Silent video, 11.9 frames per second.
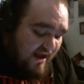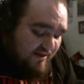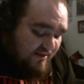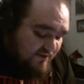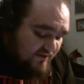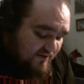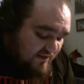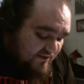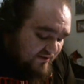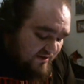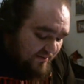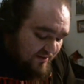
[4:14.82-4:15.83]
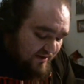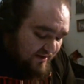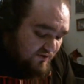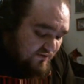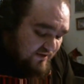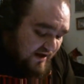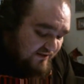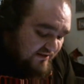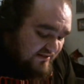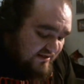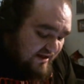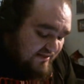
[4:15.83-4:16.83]
This is, I believe,
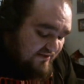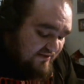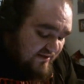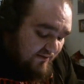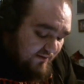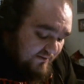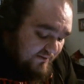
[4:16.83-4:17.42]
2010 still.